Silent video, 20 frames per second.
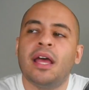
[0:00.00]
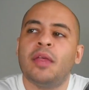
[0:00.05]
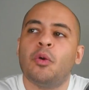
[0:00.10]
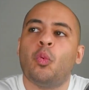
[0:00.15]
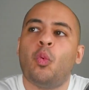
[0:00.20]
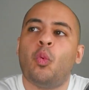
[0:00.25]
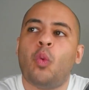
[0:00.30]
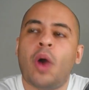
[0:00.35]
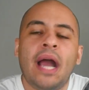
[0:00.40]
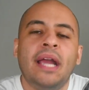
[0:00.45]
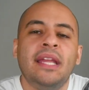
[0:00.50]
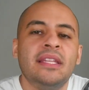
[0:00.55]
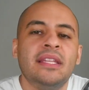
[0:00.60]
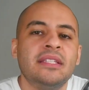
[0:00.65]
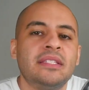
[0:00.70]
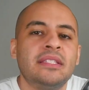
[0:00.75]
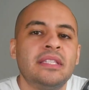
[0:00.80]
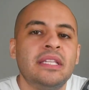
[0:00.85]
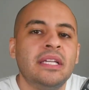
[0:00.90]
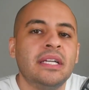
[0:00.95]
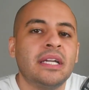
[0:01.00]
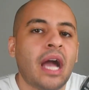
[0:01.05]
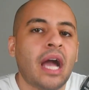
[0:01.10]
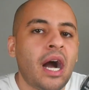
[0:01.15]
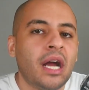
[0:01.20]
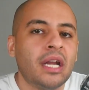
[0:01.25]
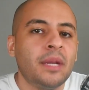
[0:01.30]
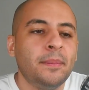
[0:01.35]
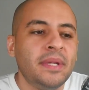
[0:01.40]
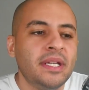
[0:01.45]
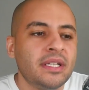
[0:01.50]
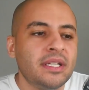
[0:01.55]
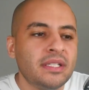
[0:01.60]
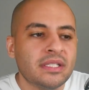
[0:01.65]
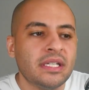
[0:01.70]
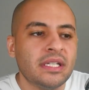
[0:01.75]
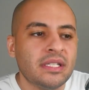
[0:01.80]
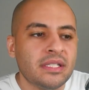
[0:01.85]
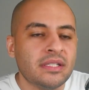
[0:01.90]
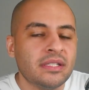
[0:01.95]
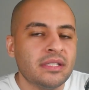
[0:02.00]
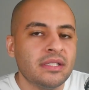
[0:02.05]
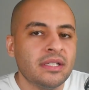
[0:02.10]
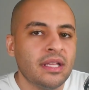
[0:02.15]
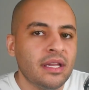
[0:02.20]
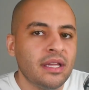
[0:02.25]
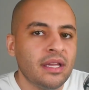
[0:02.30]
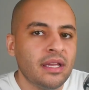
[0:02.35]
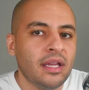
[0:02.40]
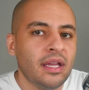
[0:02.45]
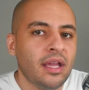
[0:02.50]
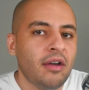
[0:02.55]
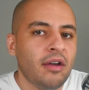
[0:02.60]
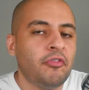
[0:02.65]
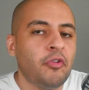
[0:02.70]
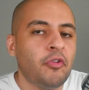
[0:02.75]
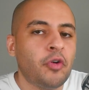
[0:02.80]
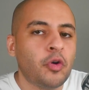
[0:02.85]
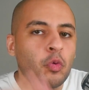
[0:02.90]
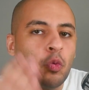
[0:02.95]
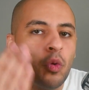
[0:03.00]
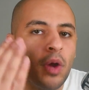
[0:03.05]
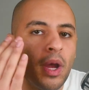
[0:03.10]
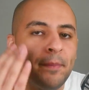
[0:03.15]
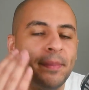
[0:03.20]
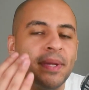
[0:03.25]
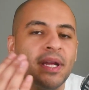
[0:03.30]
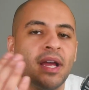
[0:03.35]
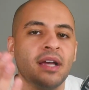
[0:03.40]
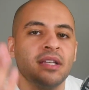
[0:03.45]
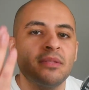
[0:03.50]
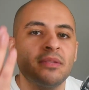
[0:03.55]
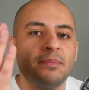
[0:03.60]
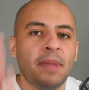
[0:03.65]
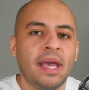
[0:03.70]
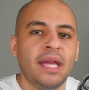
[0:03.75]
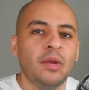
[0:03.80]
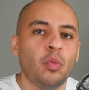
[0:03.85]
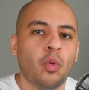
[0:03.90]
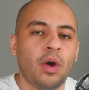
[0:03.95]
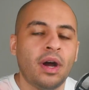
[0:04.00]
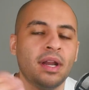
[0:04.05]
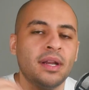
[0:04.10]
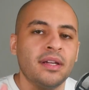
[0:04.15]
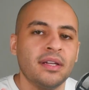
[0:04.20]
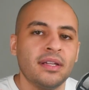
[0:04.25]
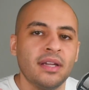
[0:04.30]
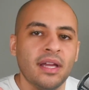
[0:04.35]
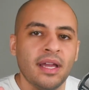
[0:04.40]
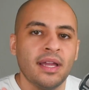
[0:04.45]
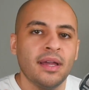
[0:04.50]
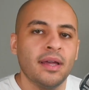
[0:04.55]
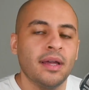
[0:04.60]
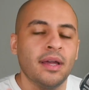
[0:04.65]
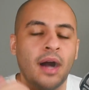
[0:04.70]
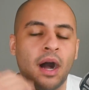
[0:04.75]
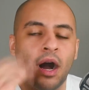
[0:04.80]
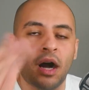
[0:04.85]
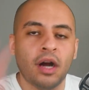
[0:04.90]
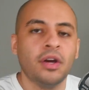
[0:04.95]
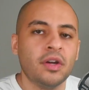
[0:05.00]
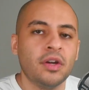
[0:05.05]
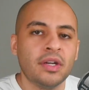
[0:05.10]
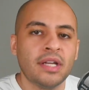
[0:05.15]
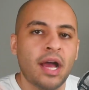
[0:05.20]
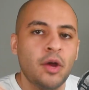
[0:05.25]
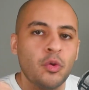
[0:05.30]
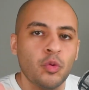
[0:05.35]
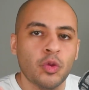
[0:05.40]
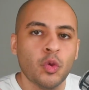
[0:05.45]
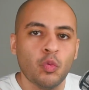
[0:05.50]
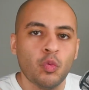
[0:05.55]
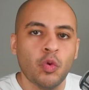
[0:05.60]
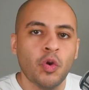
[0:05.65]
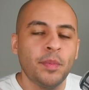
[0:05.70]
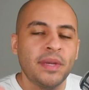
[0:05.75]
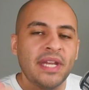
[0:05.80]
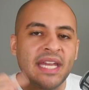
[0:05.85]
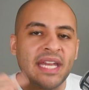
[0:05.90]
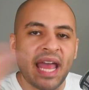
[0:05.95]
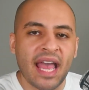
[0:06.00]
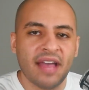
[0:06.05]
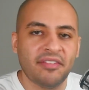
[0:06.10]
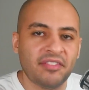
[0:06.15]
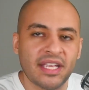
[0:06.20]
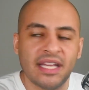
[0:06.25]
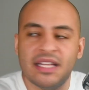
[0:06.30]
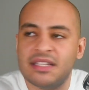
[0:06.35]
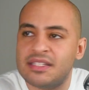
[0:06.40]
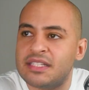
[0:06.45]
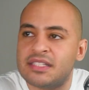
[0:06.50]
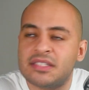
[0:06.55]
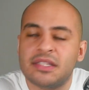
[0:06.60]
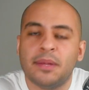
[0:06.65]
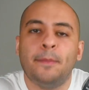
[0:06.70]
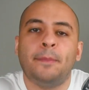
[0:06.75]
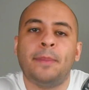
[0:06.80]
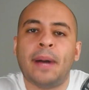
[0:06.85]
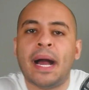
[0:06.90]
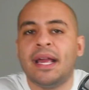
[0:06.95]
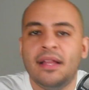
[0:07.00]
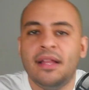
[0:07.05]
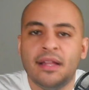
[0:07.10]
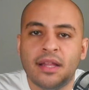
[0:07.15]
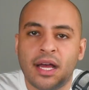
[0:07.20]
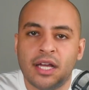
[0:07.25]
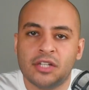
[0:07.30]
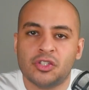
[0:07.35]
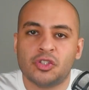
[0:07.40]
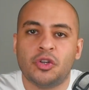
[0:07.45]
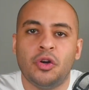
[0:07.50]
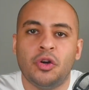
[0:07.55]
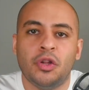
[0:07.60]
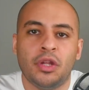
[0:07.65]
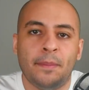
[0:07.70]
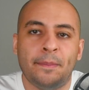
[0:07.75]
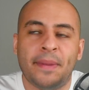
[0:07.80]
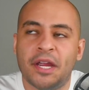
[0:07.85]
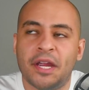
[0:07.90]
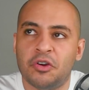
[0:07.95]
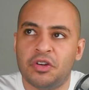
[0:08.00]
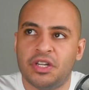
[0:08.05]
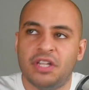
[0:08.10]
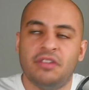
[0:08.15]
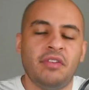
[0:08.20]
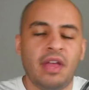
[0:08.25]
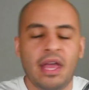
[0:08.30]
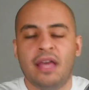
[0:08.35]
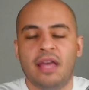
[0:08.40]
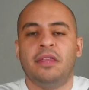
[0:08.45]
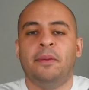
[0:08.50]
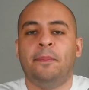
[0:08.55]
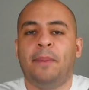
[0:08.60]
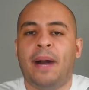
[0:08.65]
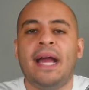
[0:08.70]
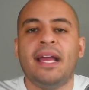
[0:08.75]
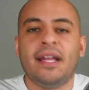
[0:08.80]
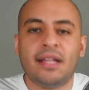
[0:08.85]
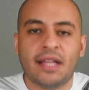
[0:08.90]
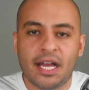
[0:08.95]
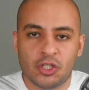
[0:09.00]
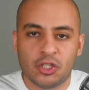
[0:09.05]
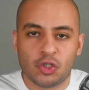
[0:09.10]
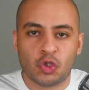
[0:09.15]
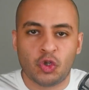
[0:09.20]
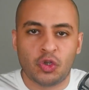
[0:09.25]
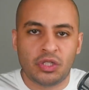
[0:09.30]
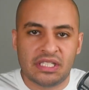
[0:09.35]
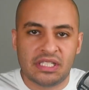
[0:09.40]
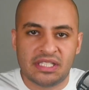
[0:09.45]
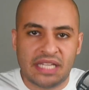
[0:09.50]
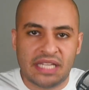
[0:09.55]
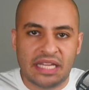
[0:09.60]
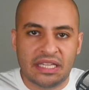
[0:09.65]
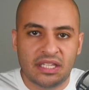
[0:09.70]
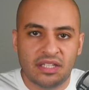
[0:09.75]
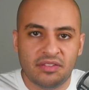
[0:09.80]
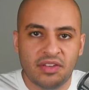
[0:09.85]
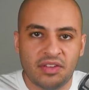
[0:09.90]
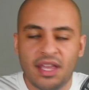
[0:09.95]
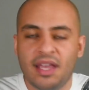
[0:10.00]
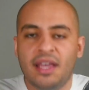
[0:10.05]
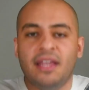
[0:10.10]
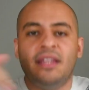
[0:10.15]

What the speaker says: Why does the economy exist? Because men want to hunker down with a woman and have kids. It's the biological imperative, the biological incentive.